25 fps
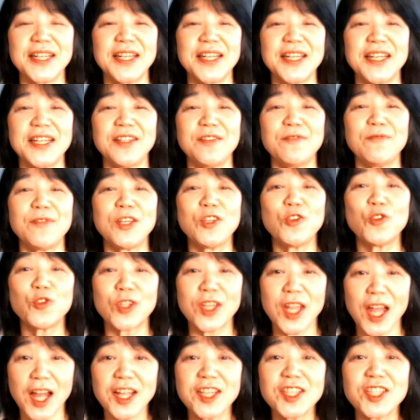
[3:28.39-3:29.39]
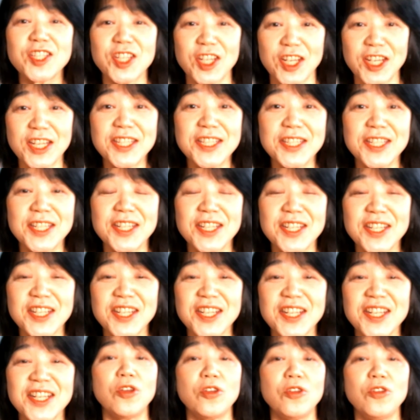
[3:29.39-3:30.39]
And when you touch it,
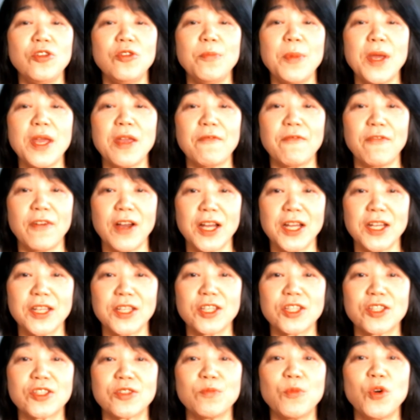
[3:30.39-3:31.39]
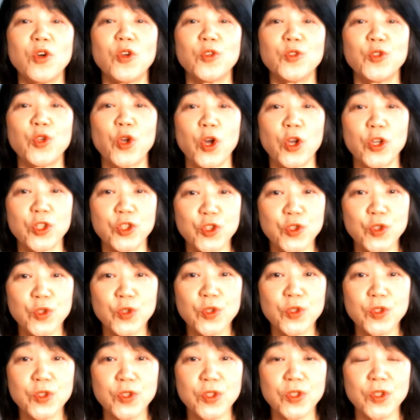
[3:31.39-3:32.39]
you may find small
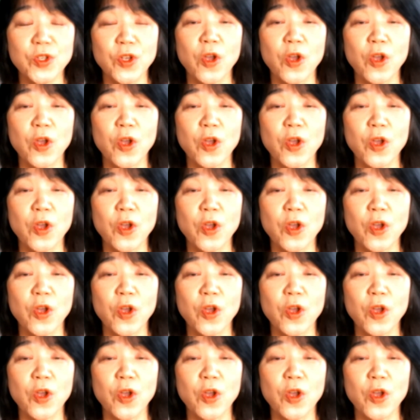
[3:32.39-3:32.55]
nodules